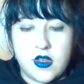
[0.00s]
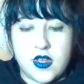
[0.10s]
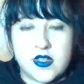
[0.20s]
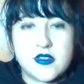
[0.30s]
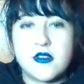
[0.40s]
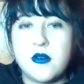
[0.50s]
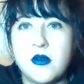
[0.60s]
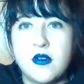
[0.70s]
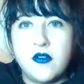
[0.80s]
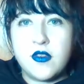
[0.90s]
Okay, so there
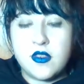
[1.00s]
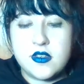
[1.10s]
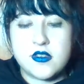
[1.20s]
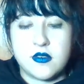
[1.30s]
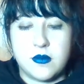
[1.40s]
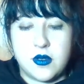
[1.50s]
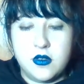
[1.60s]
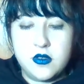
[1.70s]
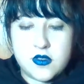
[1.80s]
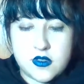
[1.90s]
were a few things in the
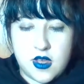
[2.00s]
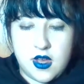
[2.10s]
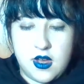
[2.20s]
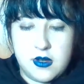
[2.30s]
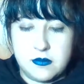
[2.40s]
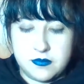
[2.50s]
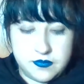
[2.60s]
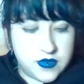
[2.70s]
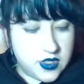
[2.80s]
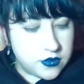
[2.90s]
box.
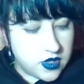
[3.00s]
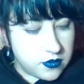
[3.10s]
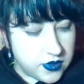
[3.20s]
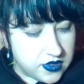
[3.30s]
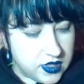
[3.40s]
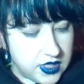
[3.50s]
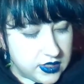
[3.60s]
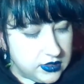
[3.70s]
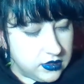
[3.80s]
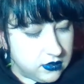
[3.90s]
They all come with,
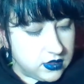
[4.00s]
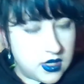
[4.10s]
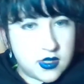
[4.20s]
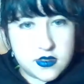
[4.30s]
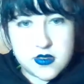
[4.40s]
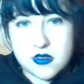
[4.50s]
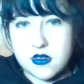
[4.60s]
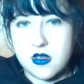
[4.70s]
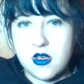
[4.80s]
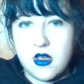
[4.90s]
like, little
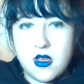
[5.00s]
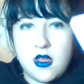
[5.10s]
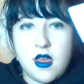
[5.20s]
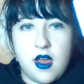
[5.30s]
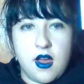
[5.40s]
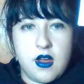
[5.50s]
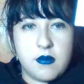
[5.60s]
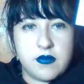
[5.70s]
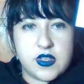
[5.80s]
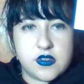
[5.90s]
cards
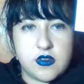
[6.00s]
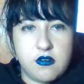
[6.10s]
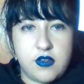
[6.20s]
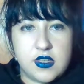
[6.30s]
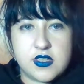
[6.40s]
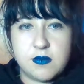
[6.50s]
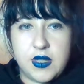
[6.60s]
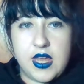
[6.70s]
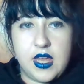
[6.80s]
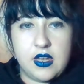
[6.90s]
that sort of
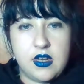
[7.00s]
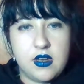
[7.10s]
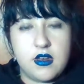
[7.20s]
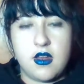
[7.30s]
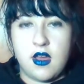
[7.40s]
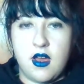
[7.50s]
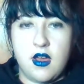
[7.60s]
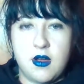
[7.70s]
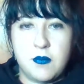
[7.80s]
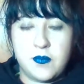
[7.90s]
explain
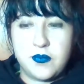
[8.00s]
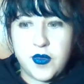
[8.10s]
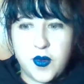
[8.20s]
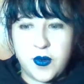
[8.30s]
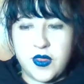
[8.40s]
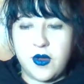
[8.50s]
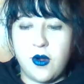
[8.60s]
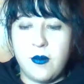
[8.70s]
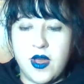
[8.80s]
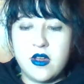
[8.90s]
what
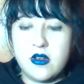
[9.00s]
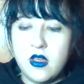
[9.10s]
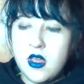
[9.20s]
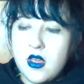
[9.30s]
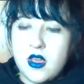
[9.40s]
they're about.